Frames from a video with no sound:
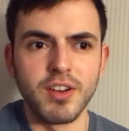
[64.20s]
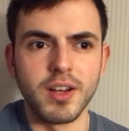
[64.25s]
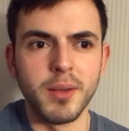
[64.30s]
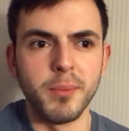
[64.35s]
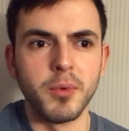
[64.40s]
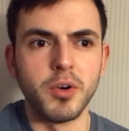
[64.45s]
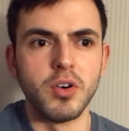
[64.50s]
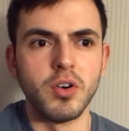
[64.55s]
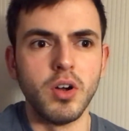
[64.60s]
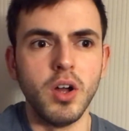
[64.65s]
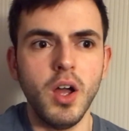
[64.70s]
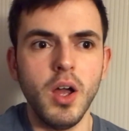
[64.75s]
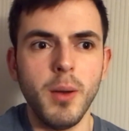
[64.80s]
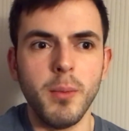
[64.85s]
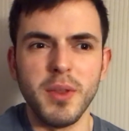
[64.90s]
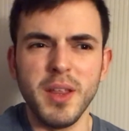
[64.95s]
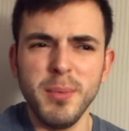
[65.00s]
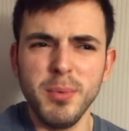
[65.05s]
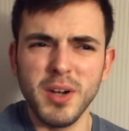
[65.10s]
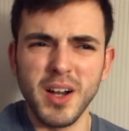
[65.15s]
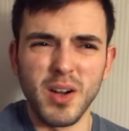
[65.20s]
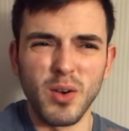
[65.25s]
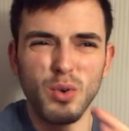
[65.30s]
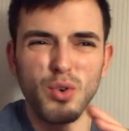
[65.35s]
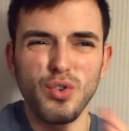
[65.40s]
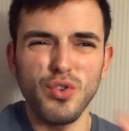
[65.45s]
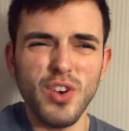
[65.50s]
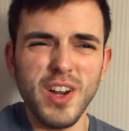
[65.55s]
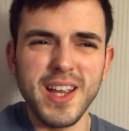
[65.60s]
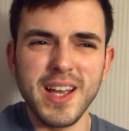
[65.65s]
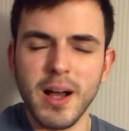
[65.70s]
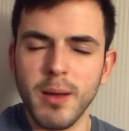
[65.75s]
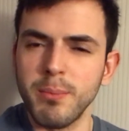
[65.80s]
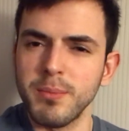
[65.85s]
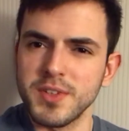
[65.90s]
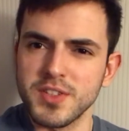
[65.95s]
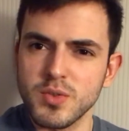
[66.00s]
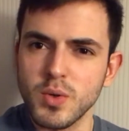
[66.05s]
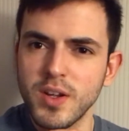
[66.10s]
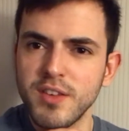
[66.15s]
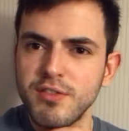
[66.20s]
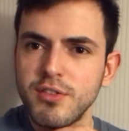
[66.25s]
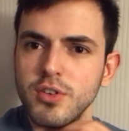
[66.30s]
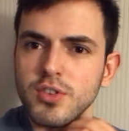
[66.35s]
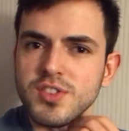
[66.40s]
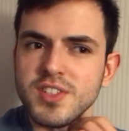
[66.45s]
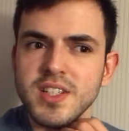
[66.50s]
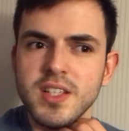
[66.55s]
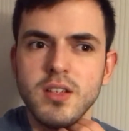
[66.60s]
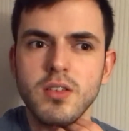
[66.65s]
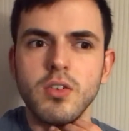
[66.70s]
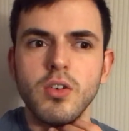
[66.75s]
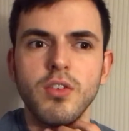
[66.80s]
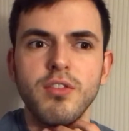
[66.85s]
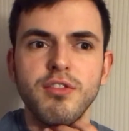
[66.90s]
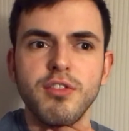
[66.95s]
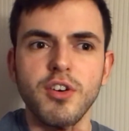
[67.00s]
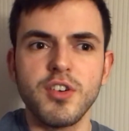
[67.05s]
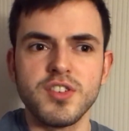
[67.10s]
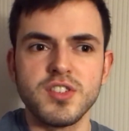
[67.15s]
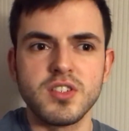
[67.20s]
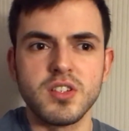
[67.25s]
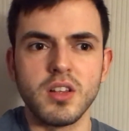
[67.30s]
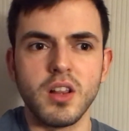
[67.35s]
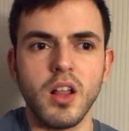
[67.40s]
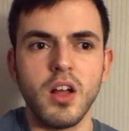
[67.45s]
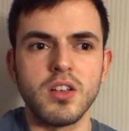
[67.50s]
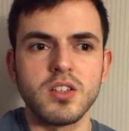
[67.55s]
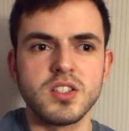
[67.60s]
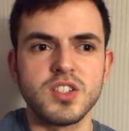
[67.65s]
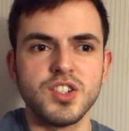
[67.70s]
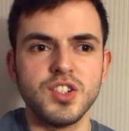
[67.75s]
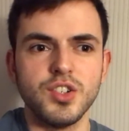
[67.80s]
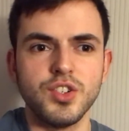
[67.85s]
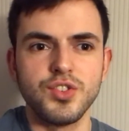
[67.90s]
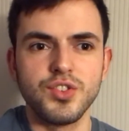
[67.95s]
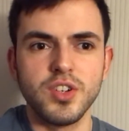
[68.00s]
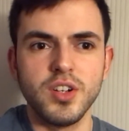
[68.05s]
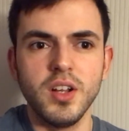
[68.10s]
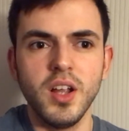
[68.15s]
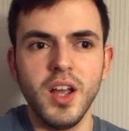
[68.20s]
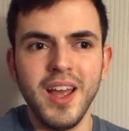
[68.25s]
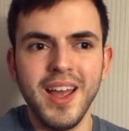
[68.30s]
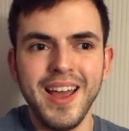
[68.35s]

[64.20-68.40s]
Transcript: anymore, but they put out a great album in 2014 called Forest of the Lost Children,